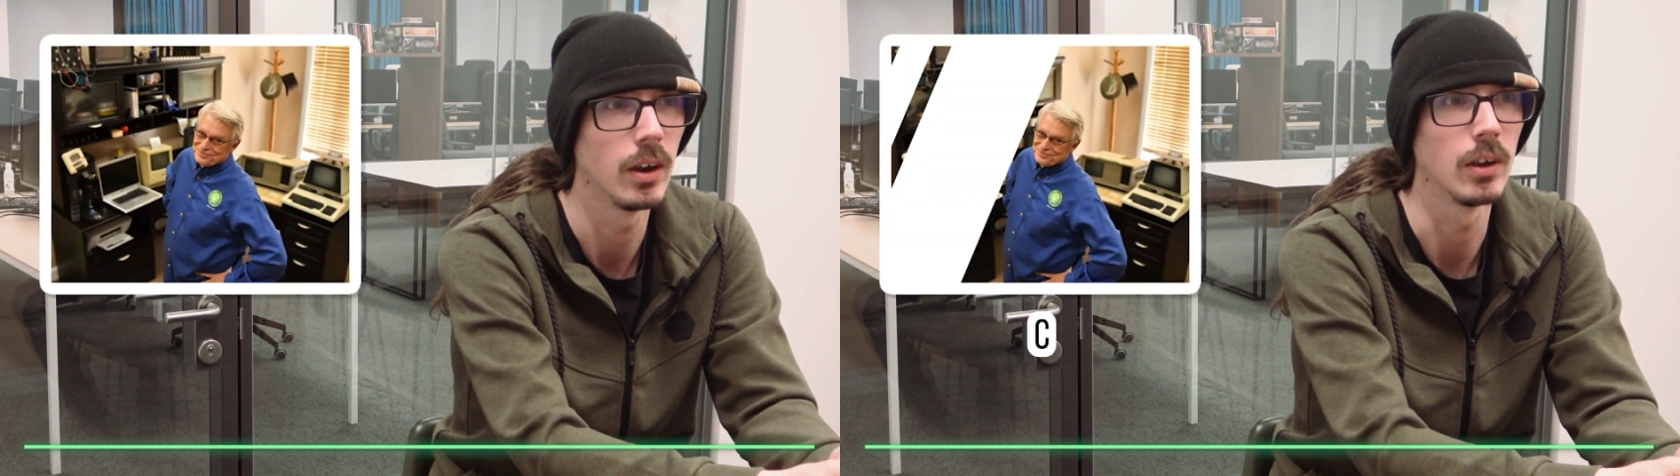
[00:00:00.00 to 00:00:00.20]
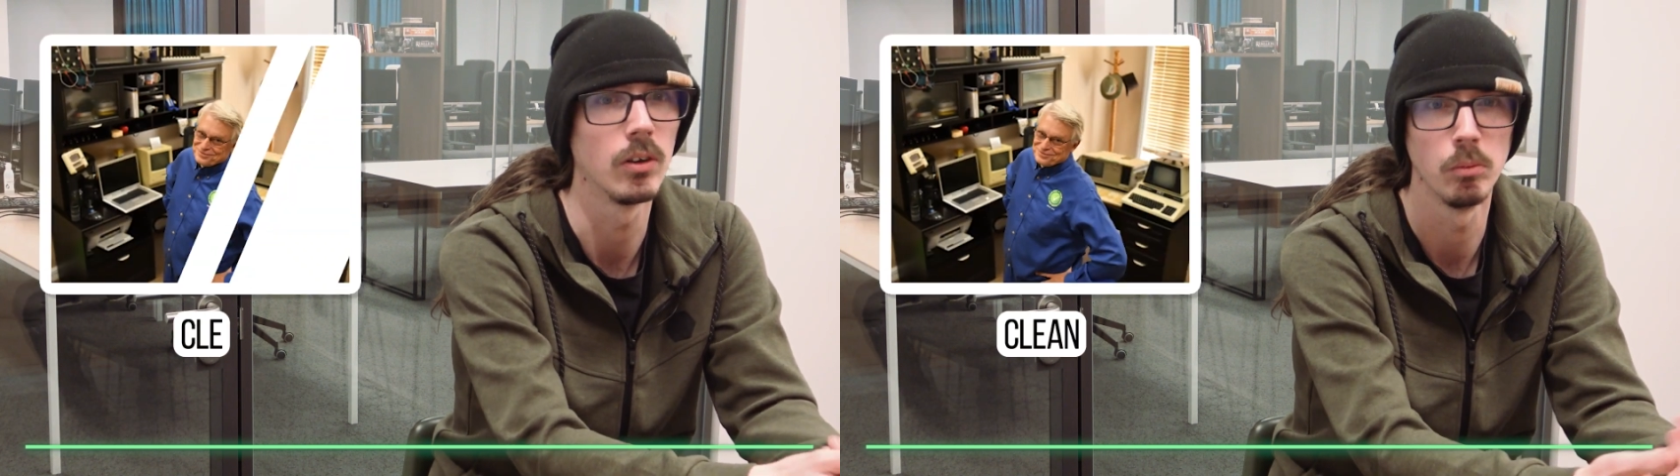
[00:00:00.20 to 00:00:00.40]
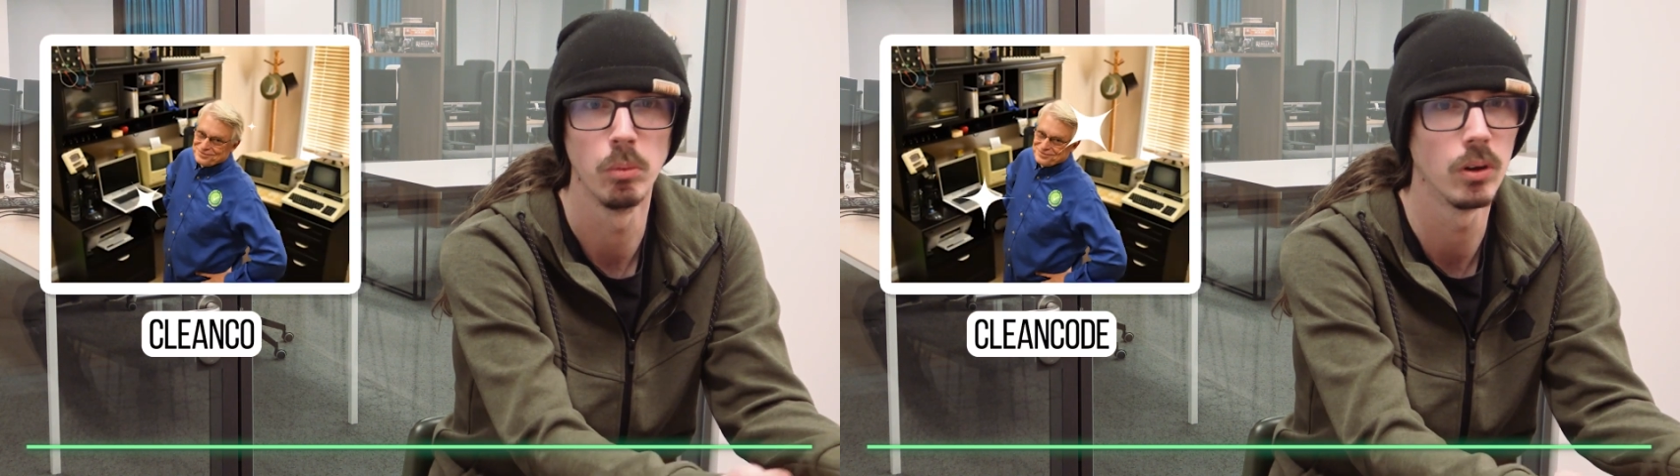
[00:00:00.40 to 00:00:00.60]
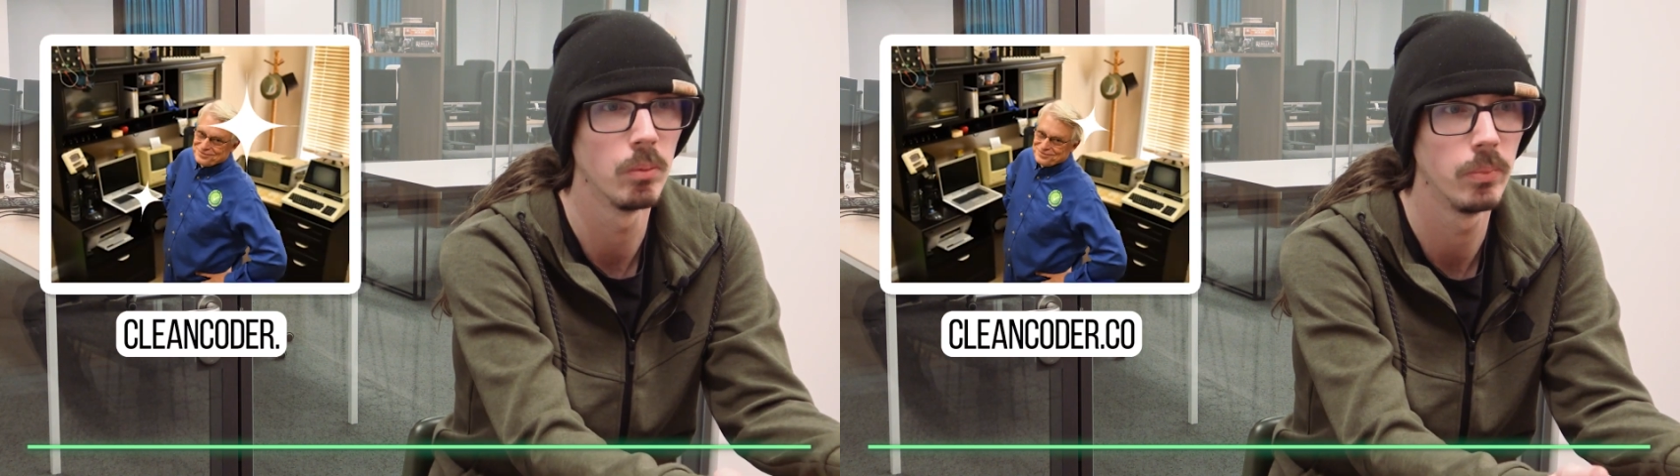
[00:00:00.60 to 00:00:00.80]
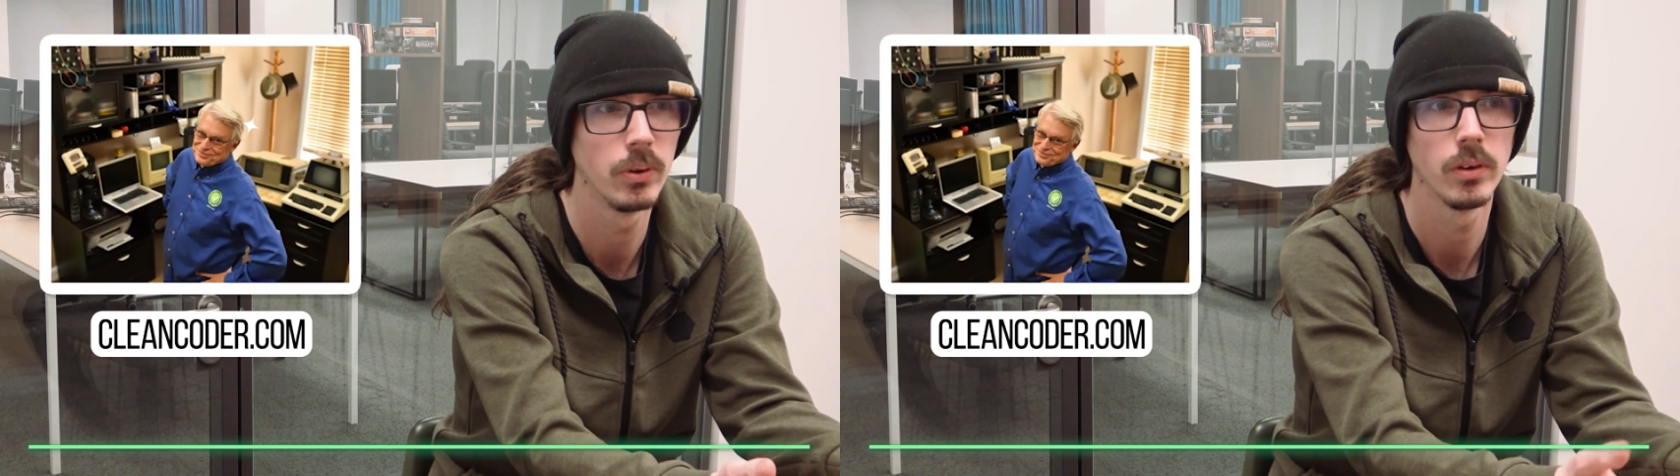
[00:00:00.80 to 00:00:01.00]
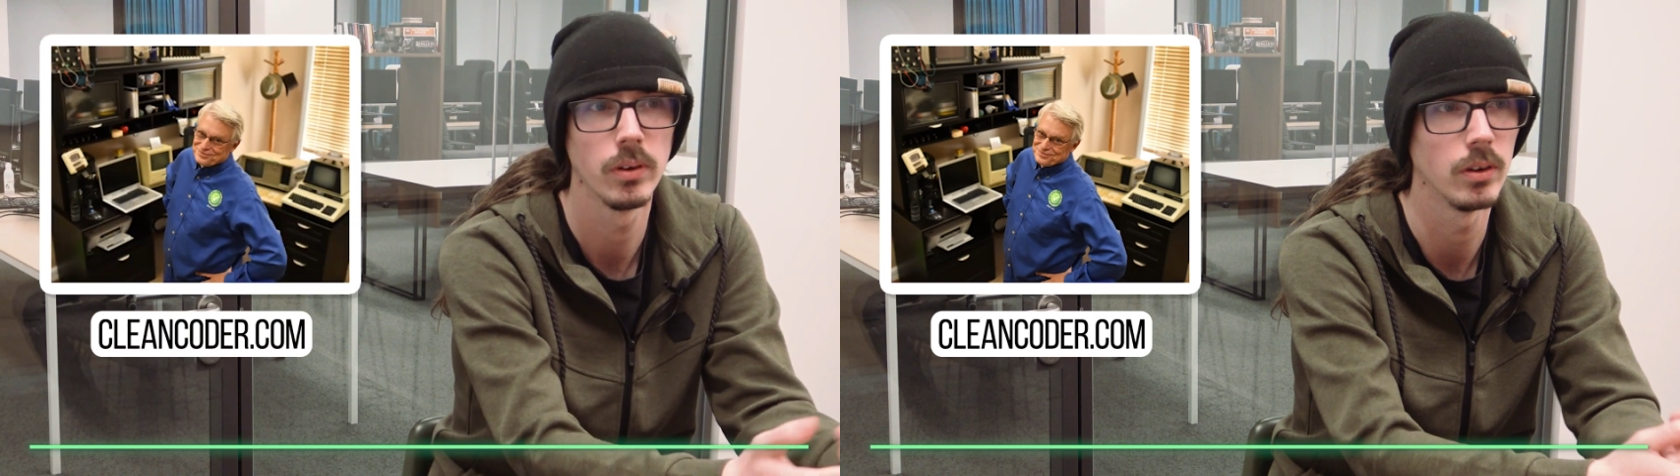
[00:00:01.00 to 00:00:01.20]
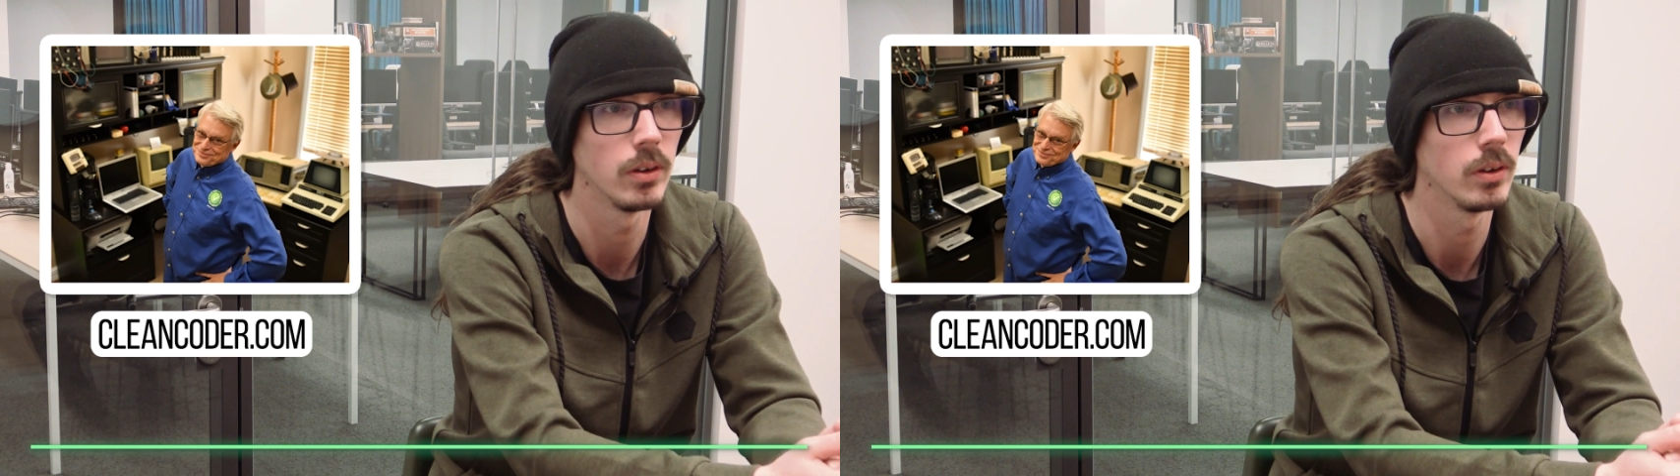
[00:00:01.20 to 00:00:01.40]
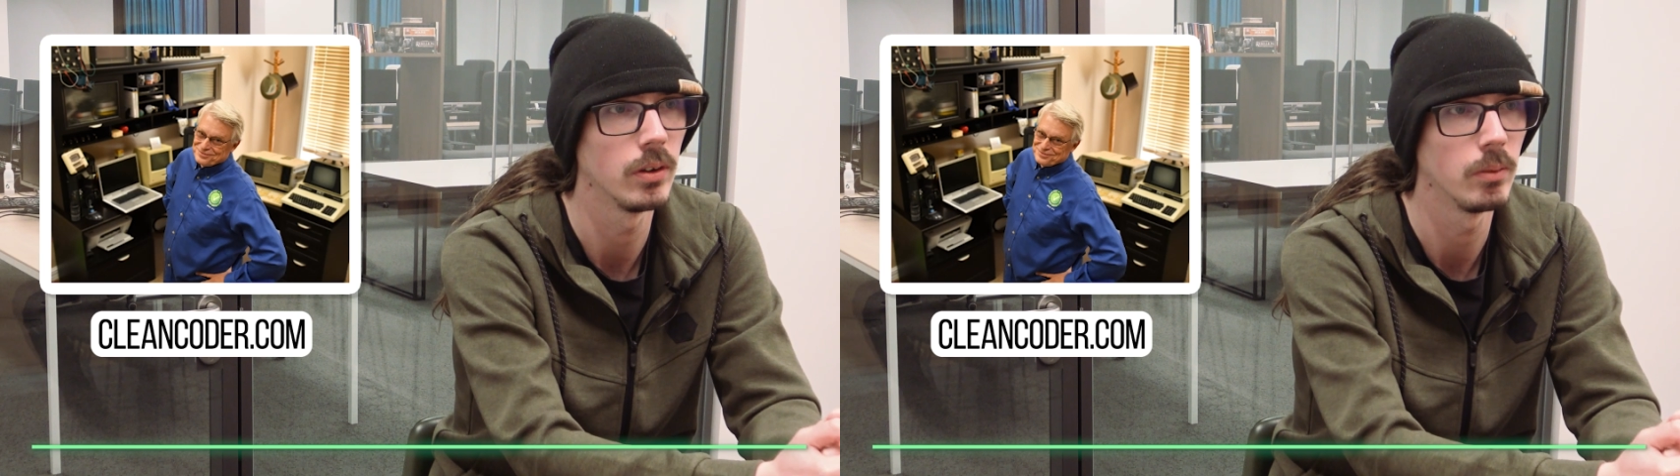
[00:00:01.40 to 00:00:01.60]
Uncle Bob,
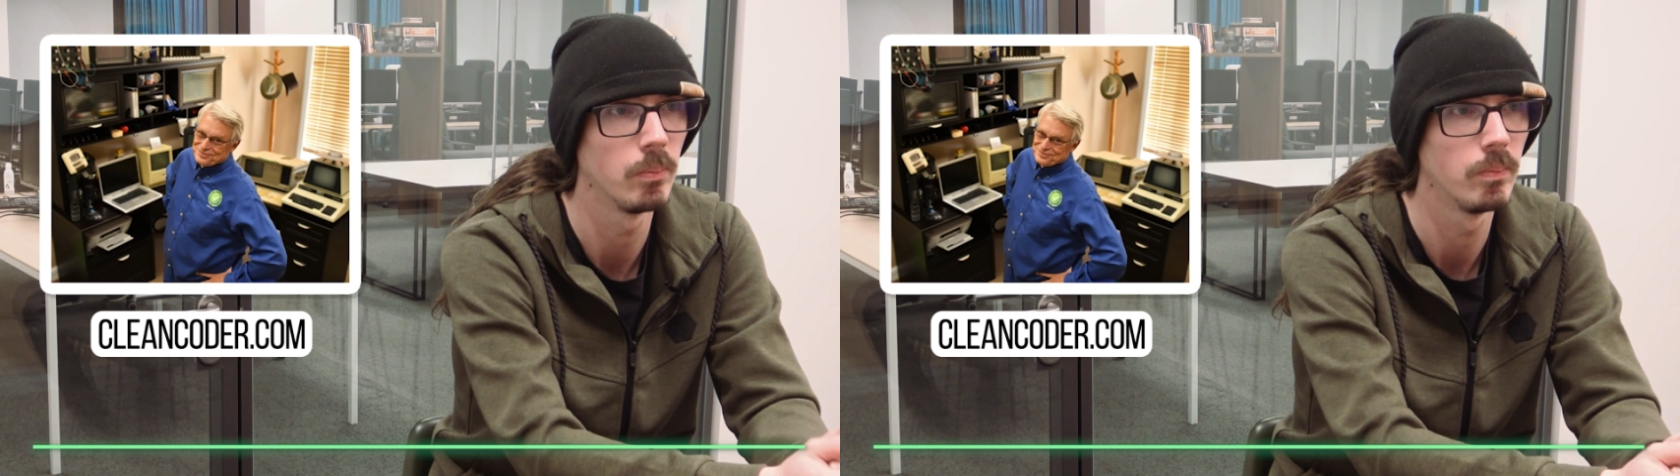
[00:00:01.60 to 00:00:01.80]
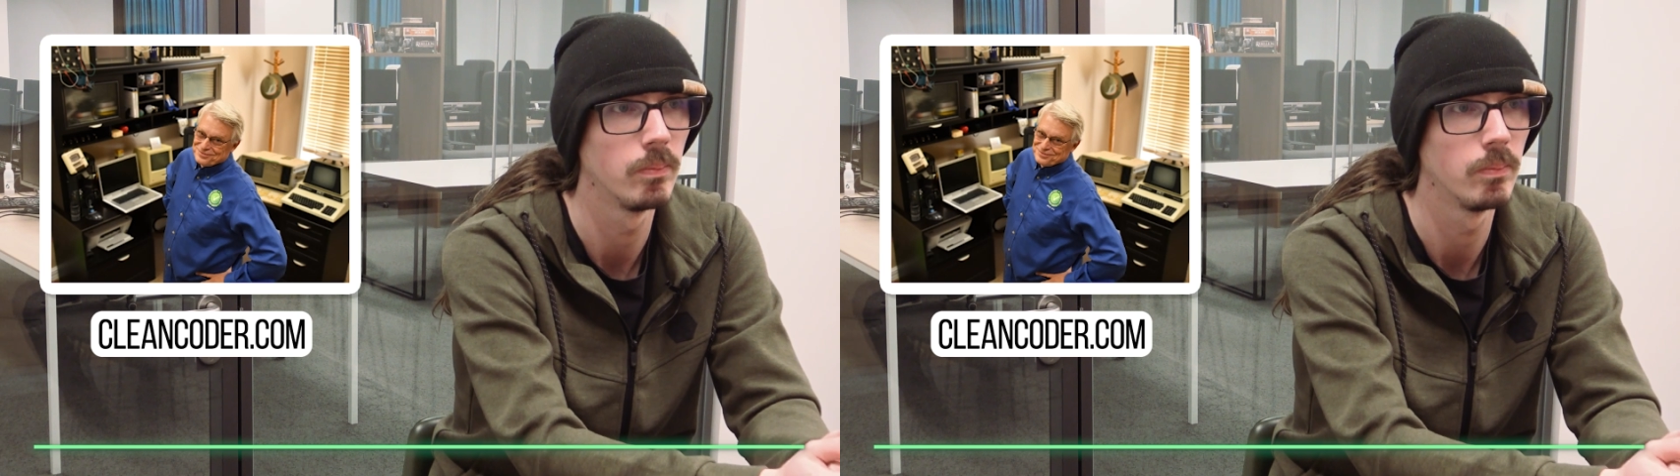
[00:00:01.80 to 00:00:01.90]
uh,